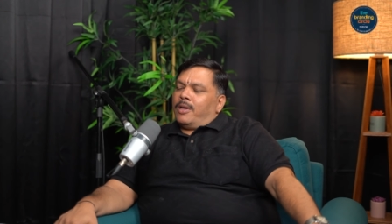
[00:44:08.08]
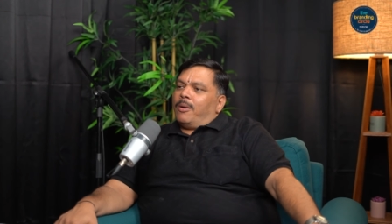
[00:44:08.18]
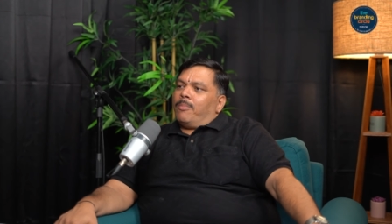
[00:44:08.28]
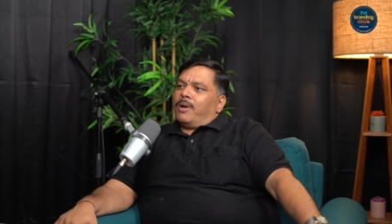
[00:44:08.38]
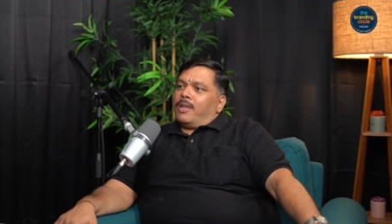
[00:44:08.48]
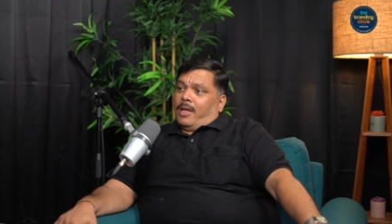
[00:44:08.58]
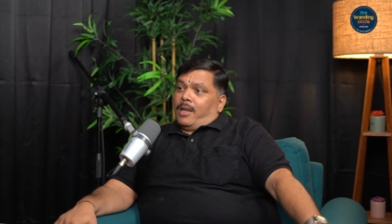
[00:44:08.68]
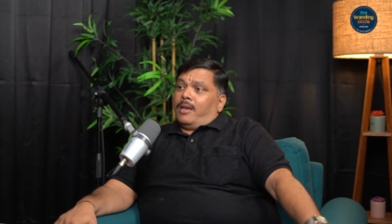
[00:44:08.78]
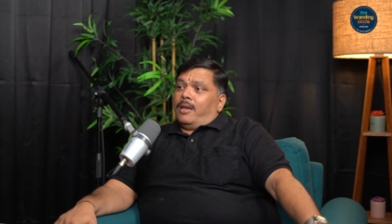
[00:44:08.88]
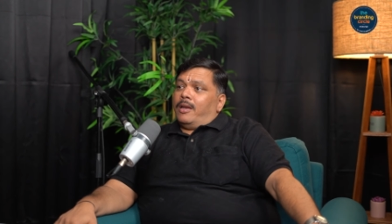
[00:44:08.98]
But
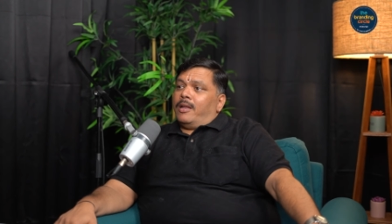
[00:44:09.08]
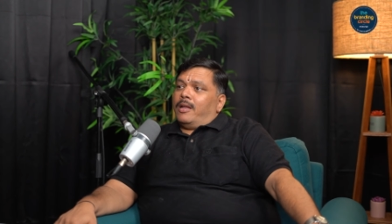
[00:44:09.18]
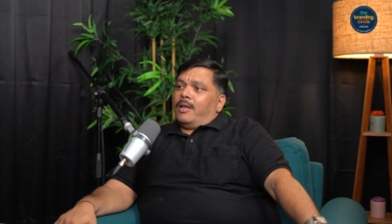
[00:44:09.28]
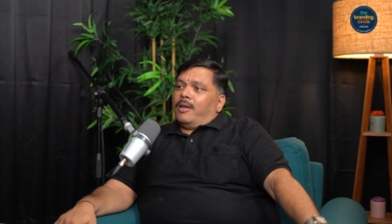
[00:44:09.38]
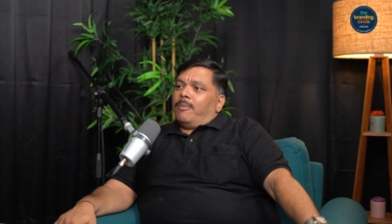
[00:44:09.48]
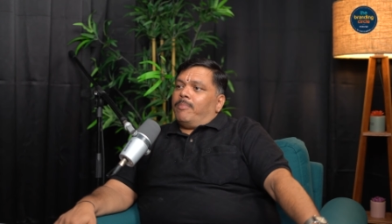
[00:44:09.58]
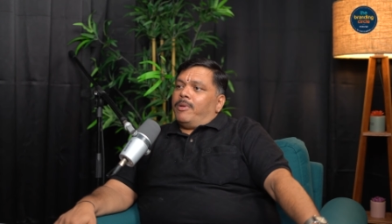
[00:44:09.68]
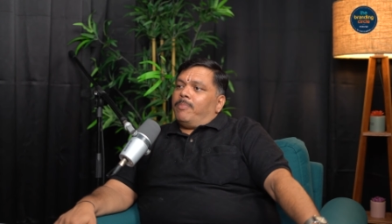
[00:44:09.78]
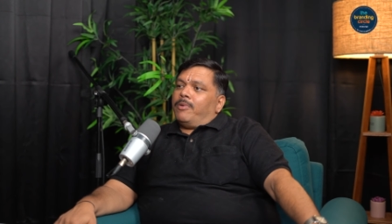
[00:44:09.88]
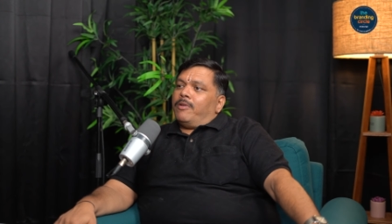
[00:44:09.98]
then
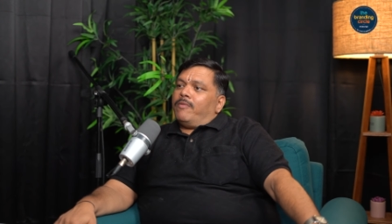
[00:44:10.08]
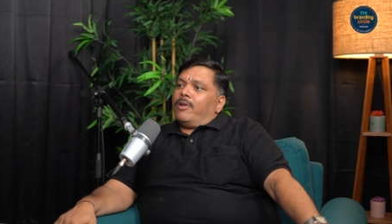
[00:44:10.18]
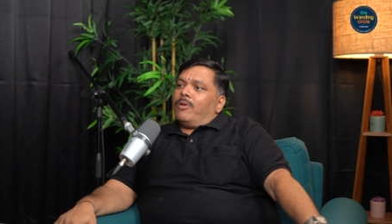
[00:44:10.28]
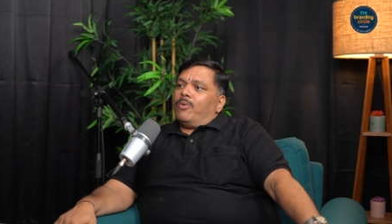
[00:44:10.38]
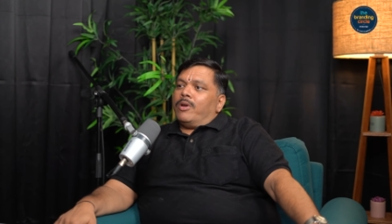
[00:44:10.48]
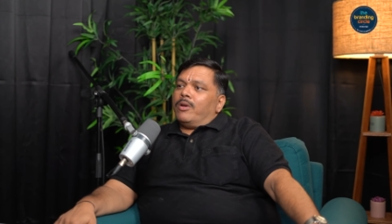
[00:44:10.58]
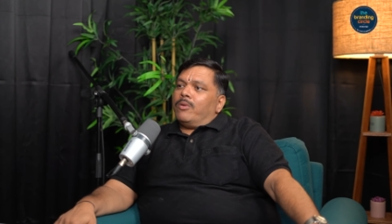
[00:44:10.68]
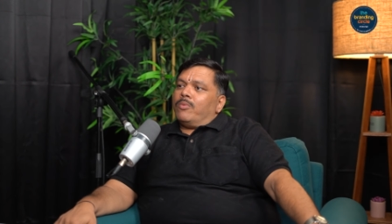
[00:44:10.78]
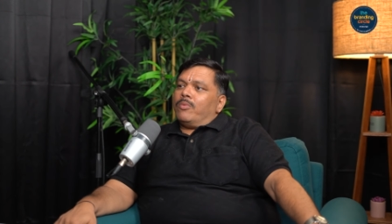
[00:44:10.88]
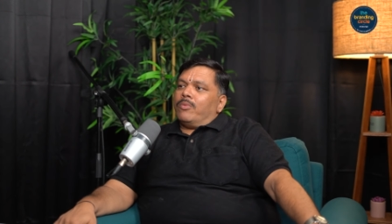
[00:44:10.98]
people will look
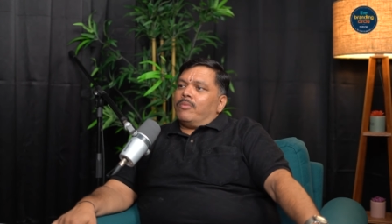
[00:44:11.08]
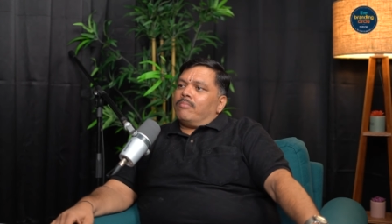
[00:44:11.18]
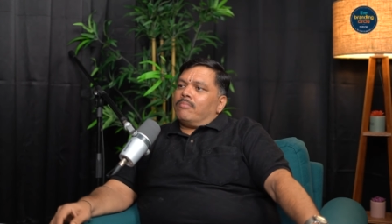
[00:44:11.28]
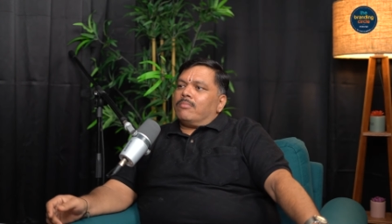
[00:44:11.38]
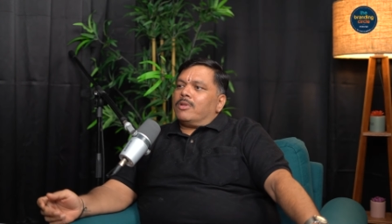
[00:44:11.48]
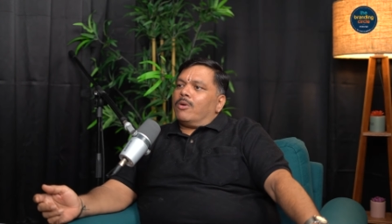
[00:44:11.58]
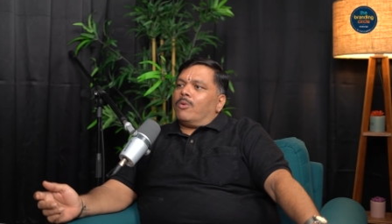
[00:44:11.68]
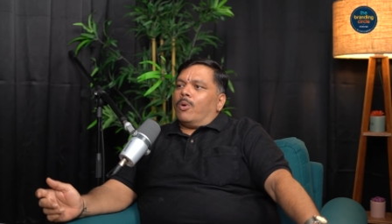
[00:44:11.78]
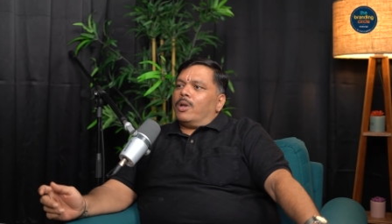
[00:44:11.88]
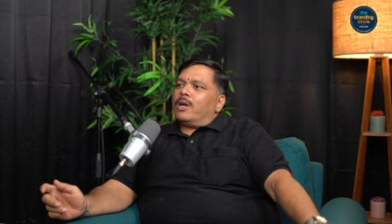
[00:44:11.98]
into the
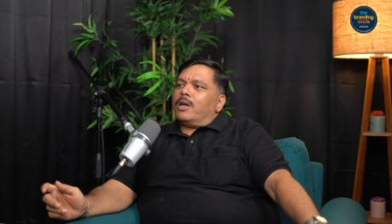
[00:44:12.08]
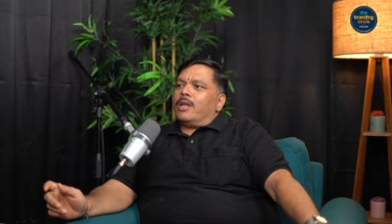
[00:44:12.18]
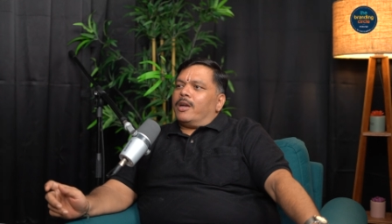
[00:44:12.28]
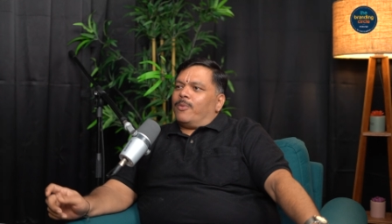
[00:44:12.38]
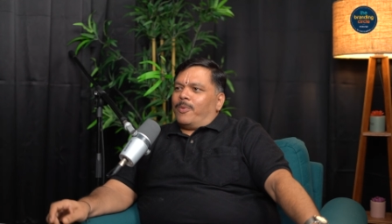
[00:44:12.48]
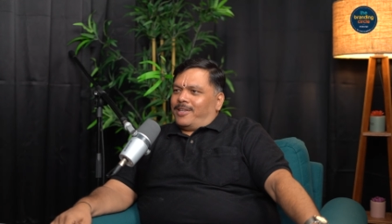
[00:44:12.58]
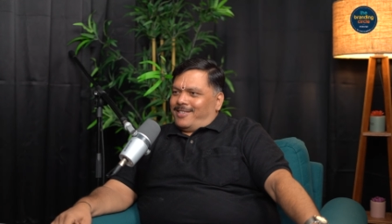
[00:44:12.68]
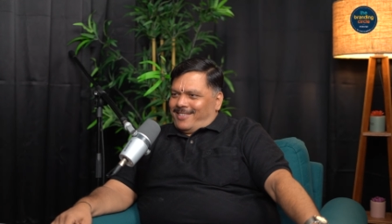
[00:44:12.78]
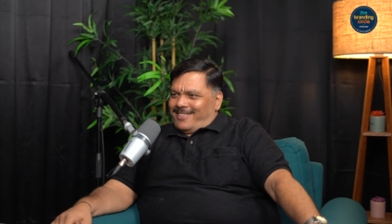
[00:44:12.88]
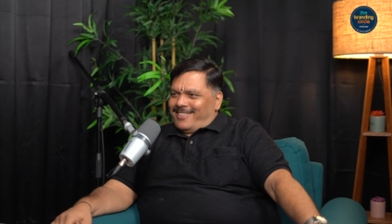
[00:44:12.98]
quality at
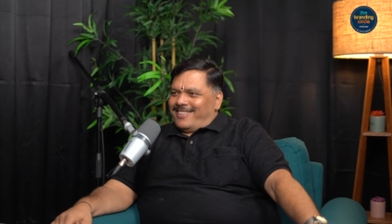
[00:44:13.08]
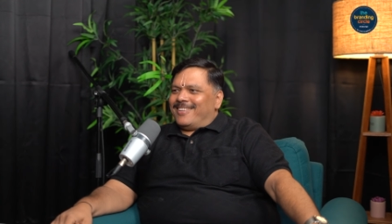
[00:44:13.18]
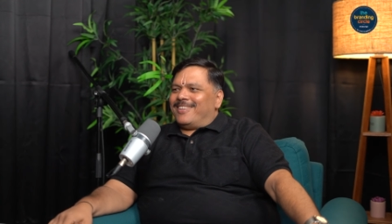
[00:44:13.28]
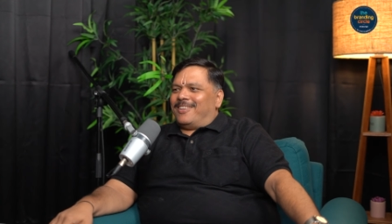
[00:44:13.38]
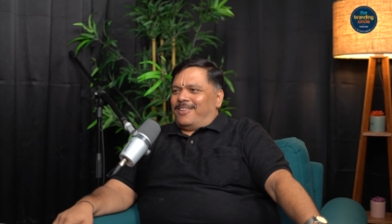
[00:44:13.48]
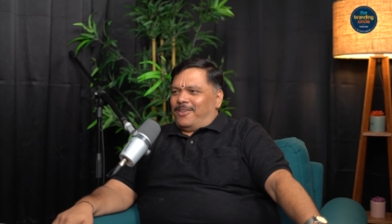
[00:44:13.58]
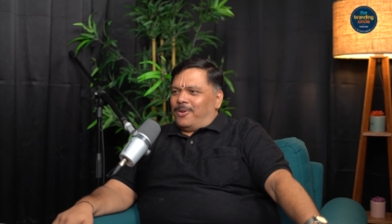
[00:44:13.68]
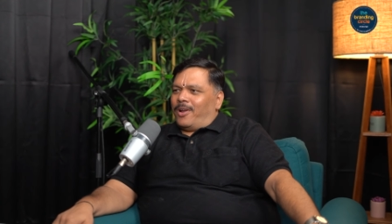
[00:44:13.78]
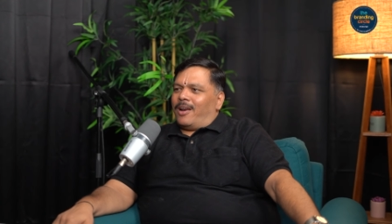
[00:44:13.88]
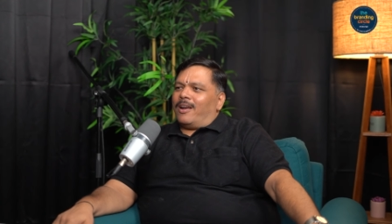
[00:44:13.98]
which your